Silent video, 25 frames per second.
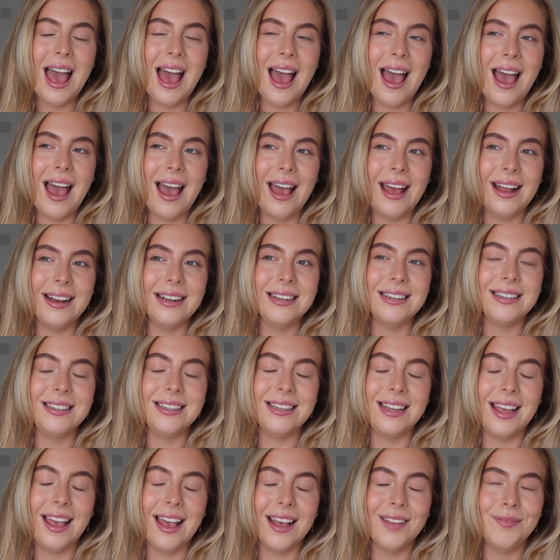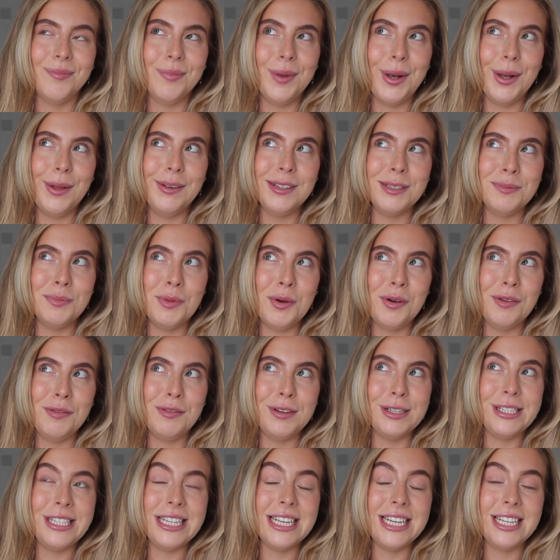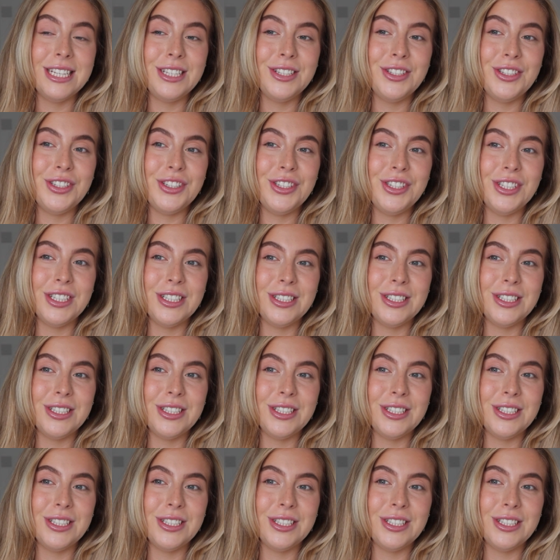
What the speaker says: And yeah, lose more footage.